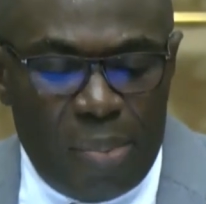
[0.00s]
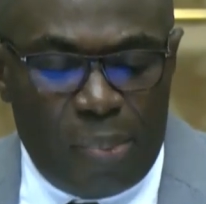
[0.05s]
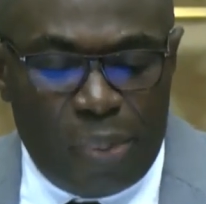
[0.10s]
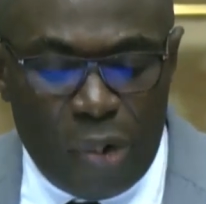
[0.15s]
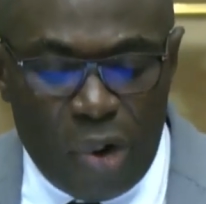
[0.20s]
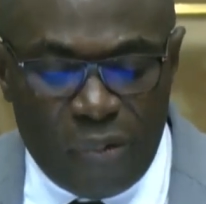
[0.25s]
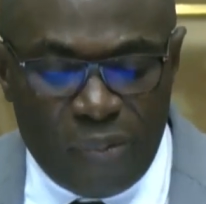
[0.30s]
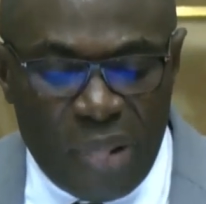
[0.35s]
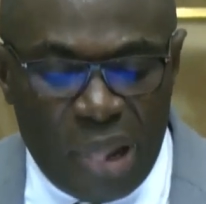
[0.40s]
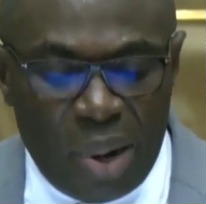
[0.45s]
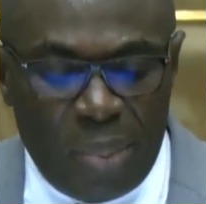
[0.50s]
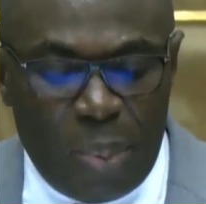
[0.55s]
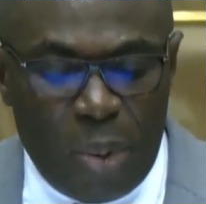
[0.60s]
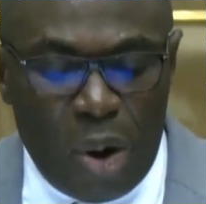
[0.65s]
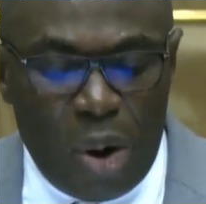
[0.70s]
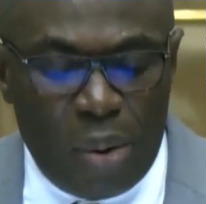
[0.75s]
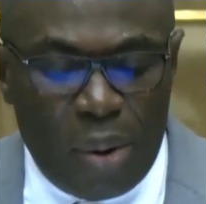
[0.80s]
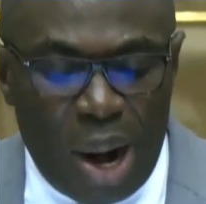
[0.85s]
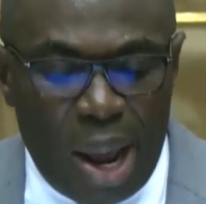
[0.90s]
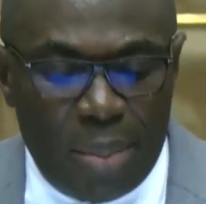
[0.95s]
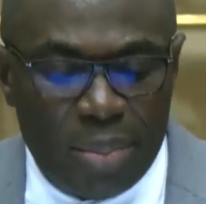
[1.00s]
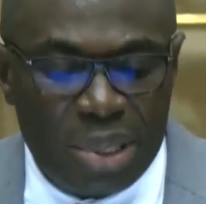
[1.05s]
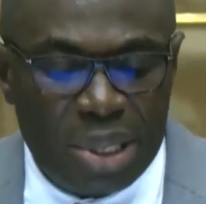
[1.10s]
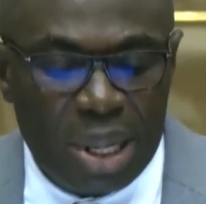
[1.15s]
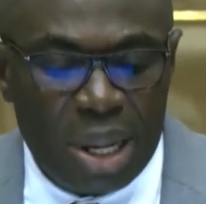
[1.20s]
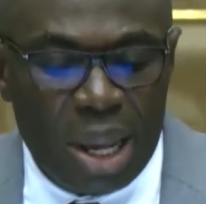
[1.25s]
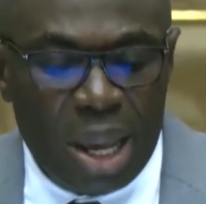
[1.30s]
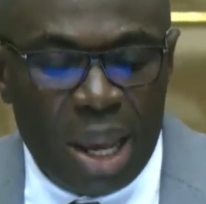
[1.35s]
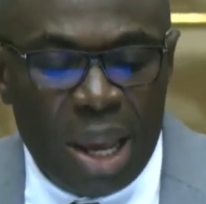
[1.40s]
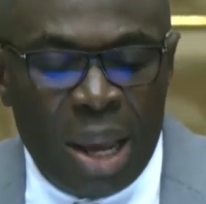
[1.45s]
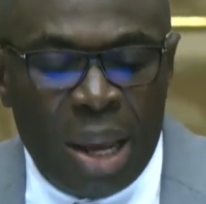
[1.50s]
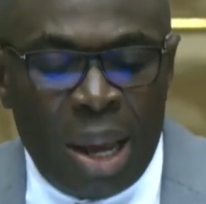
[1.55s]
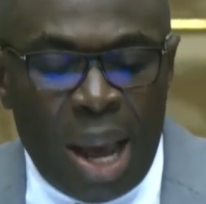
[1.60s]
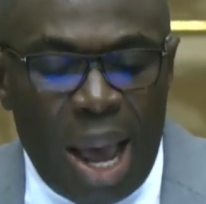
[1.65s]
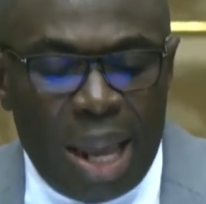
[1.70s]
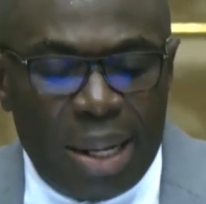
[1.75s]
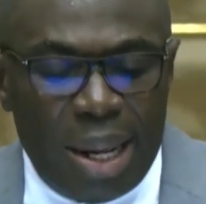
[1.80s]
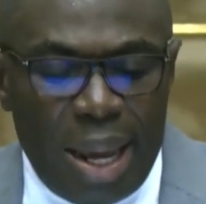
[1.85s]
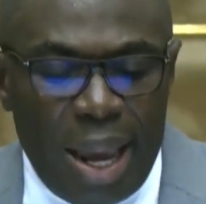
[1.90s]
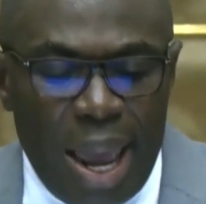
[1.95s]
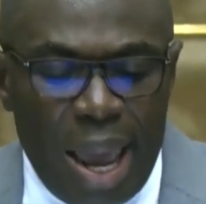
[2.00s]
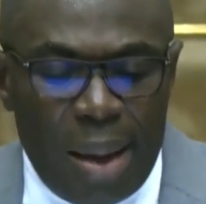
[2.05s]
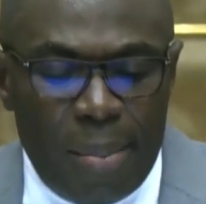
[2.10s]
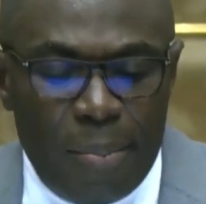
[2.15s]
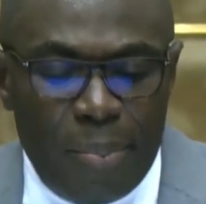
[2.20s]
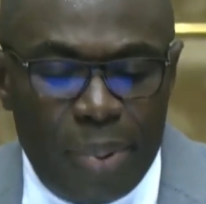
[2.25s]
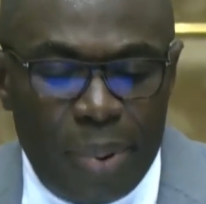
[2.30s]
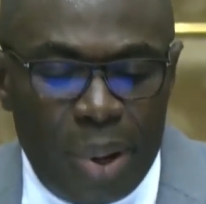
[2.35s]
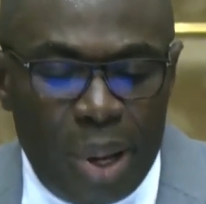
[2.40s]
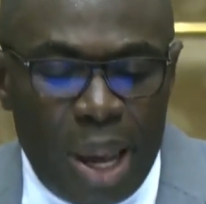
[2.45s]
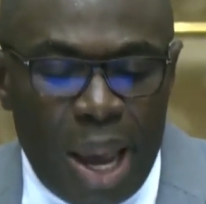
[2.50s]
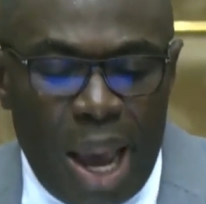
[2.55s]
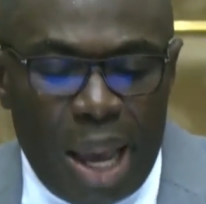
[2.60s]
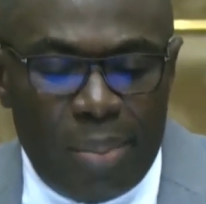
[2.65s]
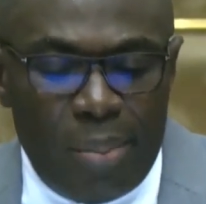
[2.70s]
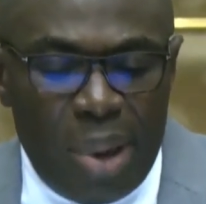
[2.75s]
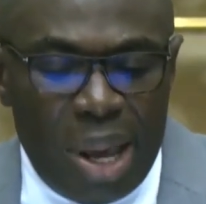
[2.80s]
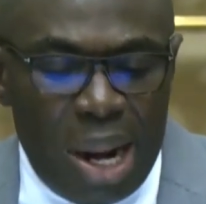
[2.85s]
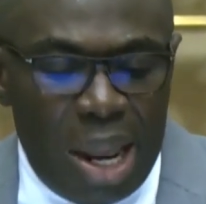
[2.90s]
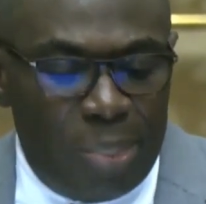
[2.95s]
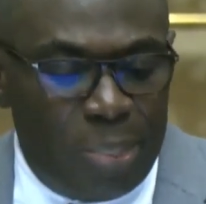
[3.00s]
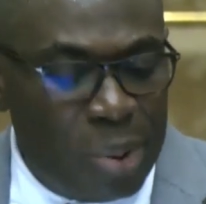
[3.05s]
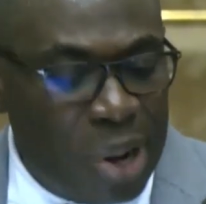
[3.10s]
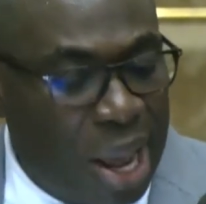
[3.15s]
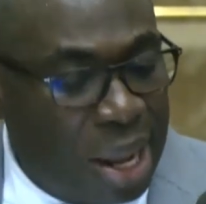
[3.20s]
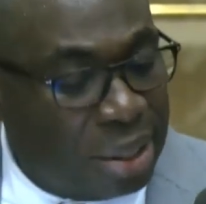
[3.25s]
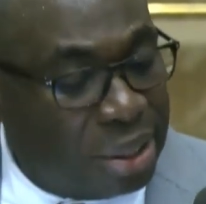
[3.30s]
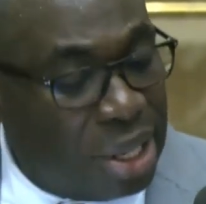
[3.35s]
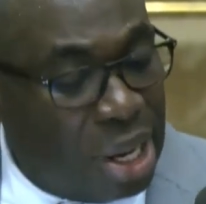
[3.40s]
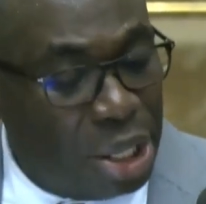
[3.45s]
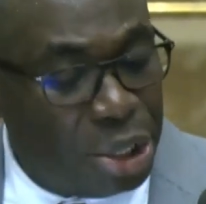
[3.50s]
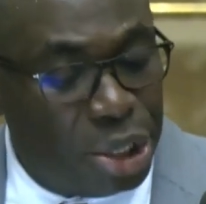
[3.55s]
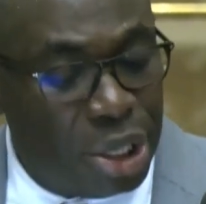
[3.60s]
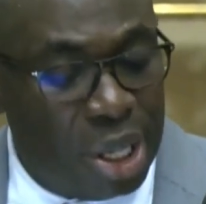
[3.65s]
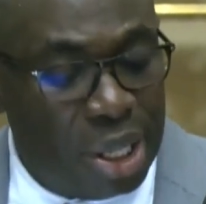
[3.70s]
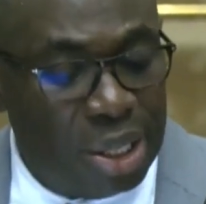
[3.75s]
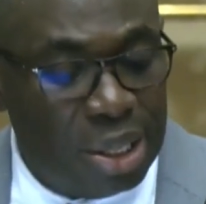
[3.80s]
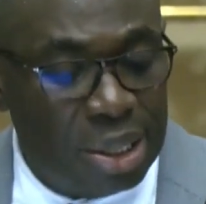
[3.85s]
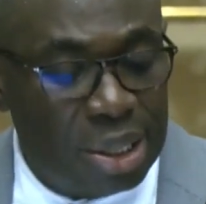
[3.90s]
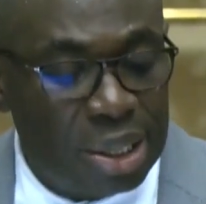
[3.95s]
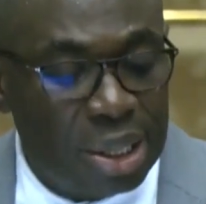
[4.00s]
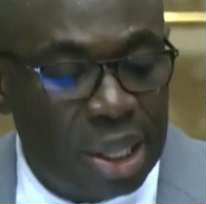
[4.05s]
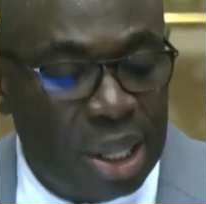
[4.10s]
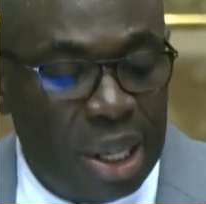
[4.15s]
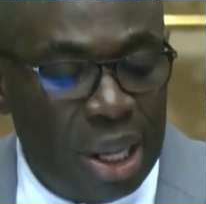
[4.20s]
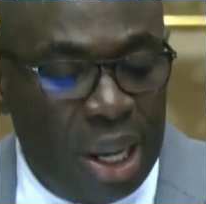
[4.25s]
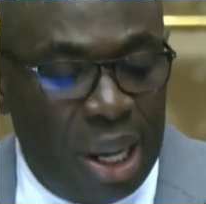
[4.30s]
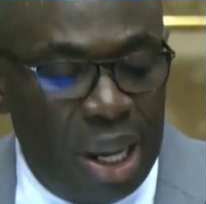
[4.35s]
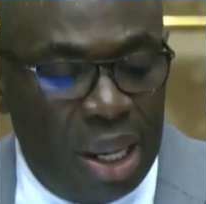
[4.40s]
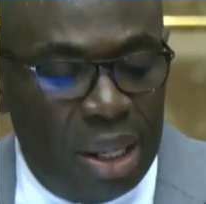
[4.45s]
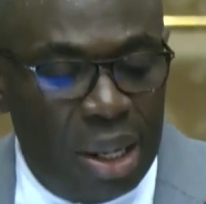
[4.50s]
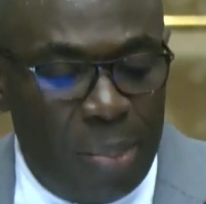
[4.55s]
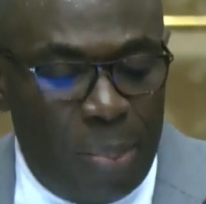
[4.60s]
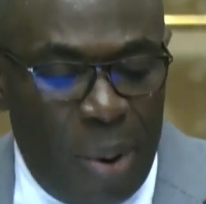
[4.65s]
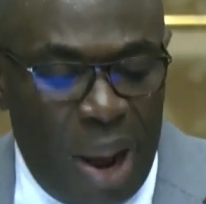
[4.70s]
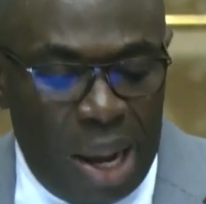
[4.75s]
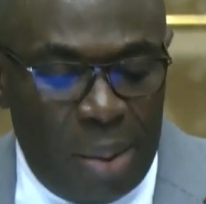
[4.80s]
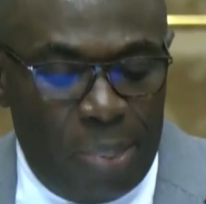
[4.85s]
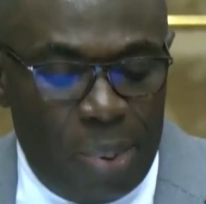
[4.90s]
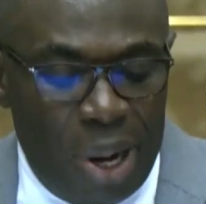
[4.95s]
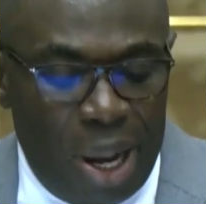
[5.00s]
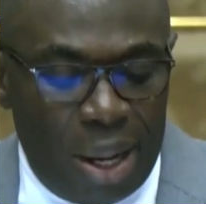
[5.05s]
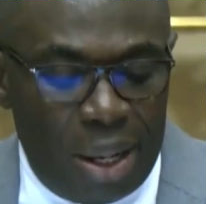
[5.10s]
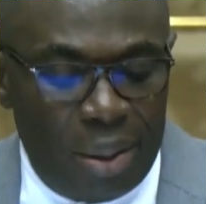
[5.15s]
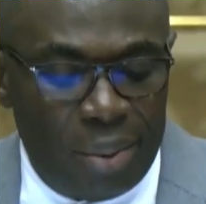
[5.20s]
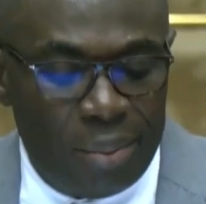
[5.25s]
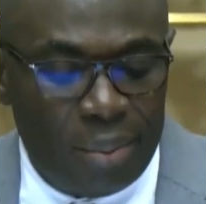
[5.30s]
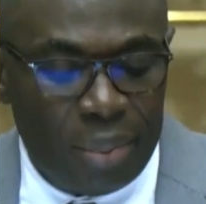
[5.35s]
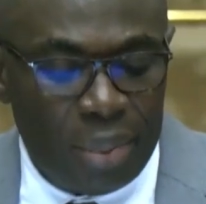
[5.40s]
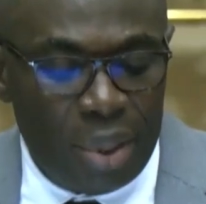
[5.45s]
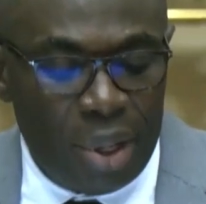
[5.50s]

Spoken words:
improvement programs, and the hemp and millet plantations in the pipeline.